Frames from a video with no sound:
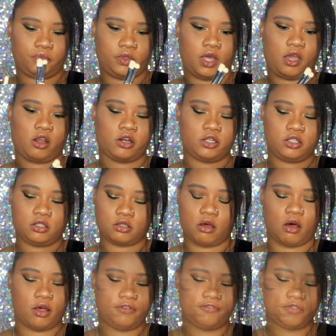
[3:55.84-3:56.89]
they are
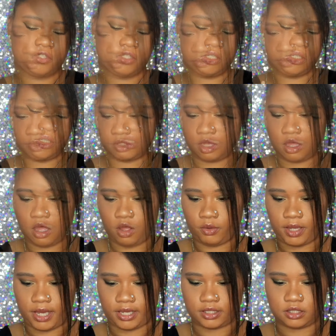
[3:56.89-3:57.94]
soft.
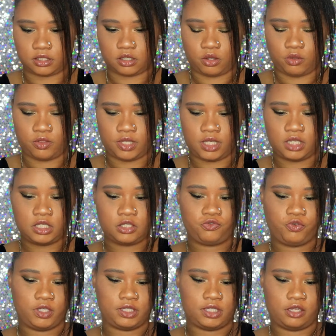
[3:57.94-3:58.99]
Okay, so these
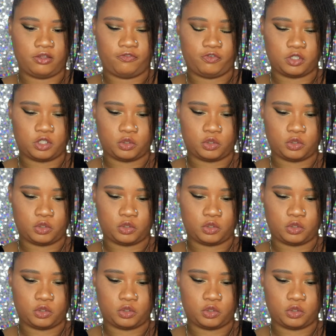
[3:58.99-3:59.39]
retail for